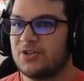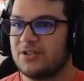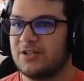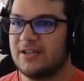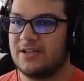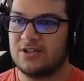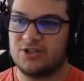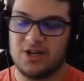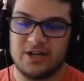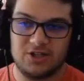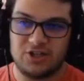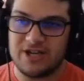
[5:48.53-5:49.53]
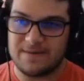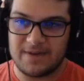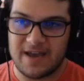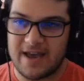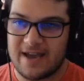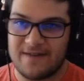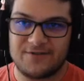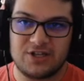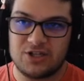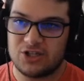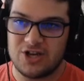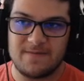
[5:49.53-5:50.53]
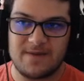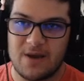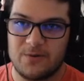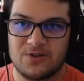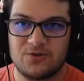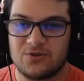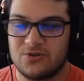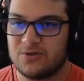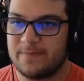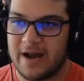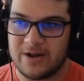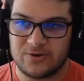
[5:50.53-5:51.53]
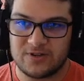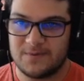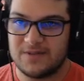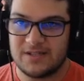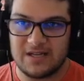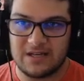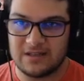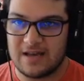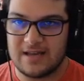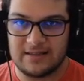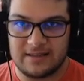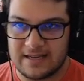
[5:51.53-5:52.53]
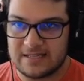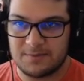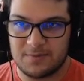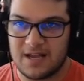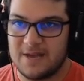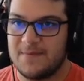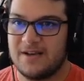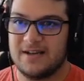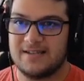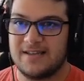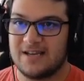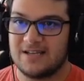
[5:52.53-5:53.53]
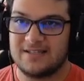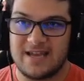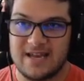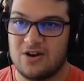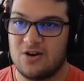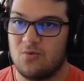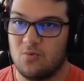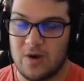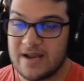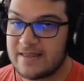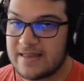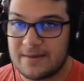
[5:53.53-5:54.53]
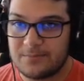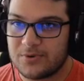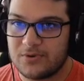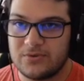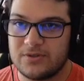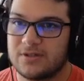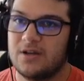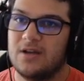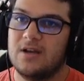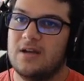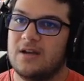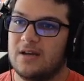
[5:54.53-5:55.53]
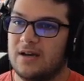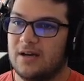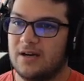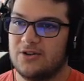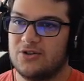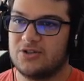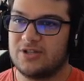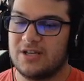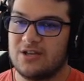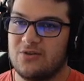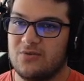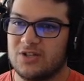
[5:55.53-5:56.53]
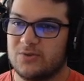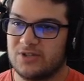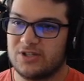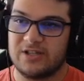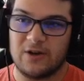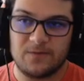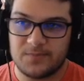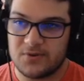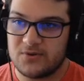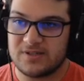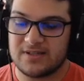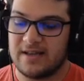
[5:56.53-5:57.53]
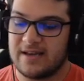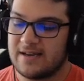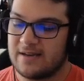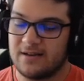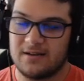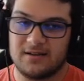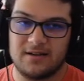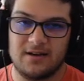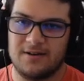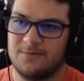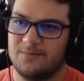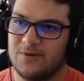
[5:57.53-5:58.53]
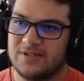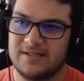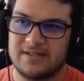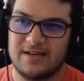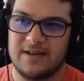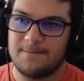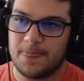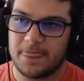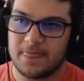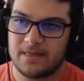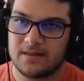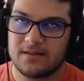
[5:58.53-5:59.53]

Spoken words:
You're seeing GMK. Ever since GMK was introduced, Batras have been seeing a lot less play because they can take away that boost. You're seeing units with self-boost like, what's his name?